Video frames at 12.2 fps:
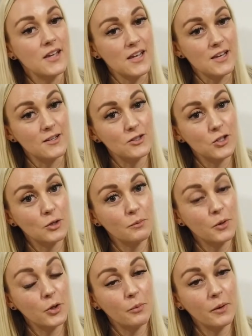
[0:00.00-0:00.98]
eastern
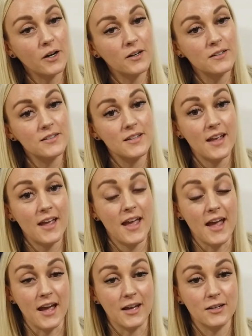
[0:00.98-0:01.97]
bluebirds,
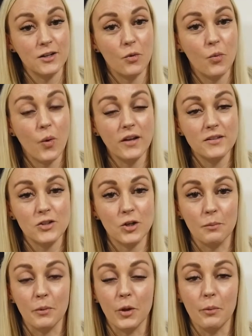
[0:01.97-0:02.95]
and
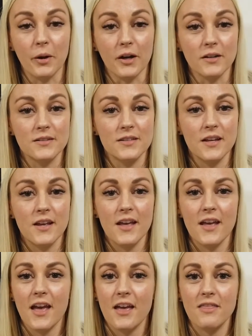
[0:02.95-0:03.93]
western bluebirds,
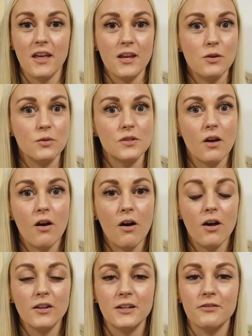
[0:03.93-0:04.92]
and they use
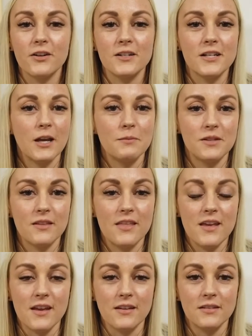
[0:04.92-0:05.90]
all different types of
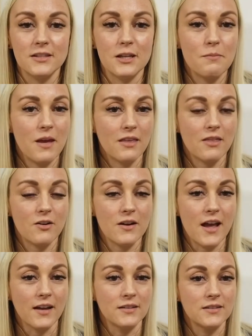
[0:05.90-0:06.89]
things to make their
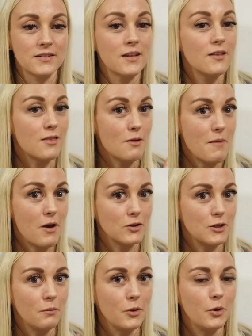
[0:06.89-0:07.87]
nests. The
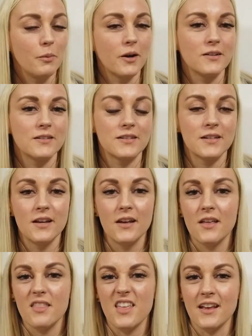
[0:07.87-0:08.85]
mountain bluebirds,
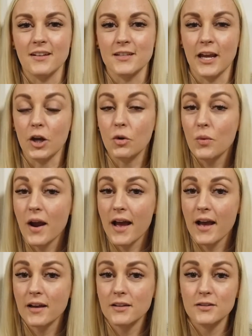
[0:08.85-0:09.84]
things like
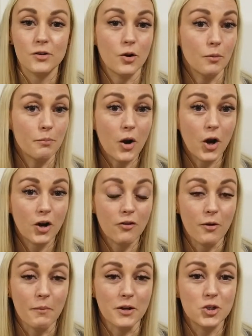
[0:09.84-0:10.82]
grass or bark
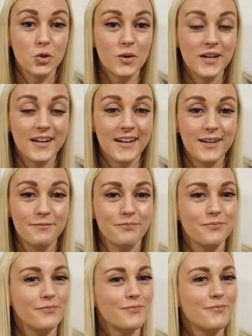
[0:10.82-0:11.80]
from a tree.
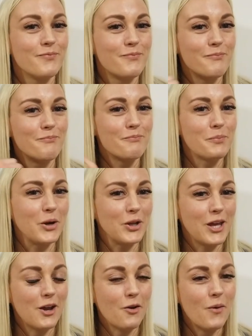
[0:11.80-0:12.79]

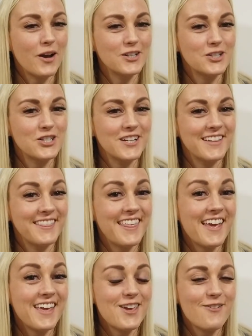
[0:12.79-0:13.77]
Brilliant question.
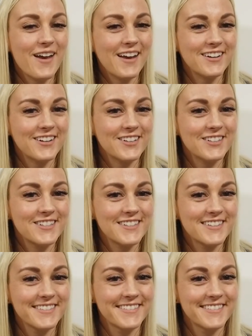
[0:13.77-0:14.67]
Thank you, Anders.